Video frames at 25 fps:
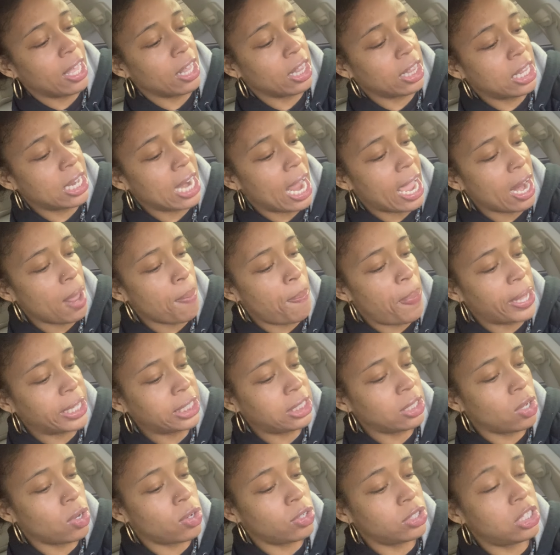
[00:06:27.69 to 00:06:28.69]
Knight of
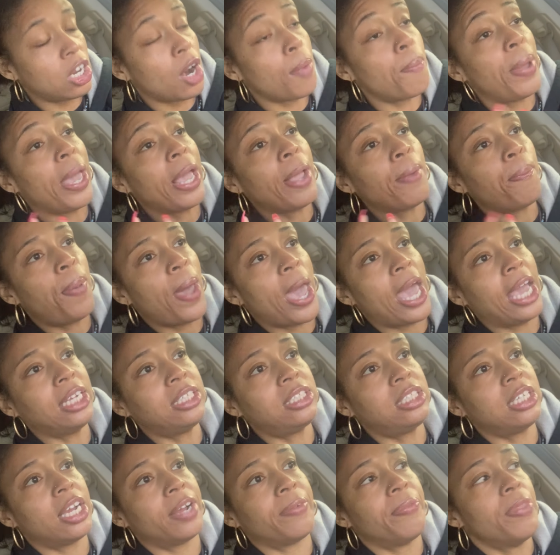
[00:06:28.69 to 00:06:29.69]
Pentacles, they're being
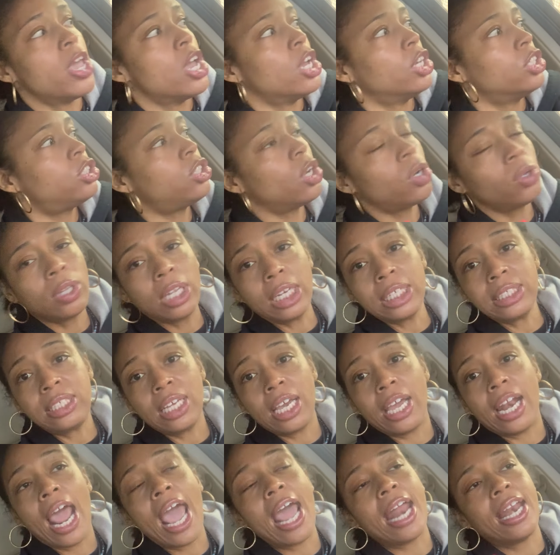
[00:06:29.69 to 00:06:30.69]
patient. So
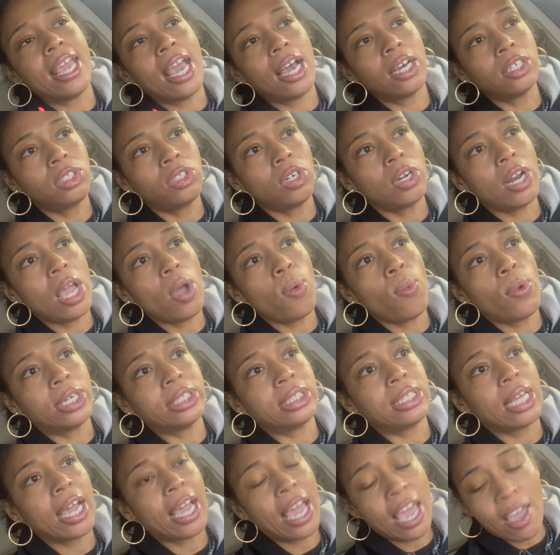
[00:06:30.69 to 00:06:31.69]
listen, and yesterday
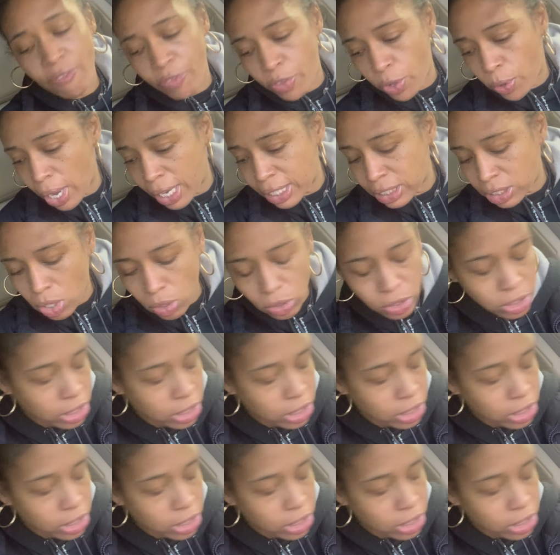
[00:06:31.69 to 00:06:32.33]
was like, if you guys go